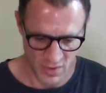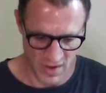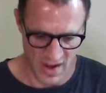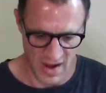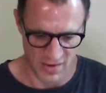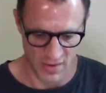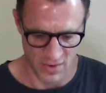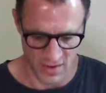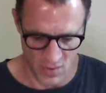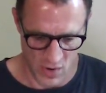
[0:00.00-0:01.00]
And
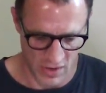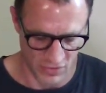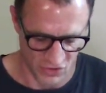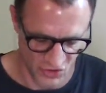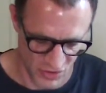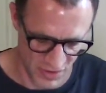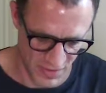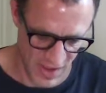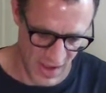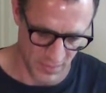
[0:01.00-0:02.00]
I wanted to show you
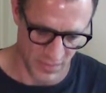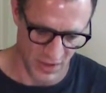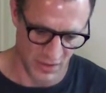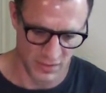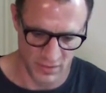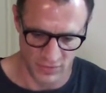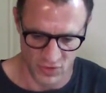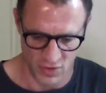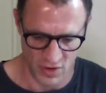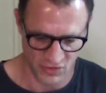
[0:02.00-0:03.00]
that, but of
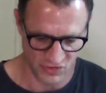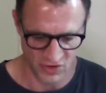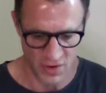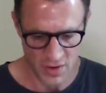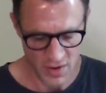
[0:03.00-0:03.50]
course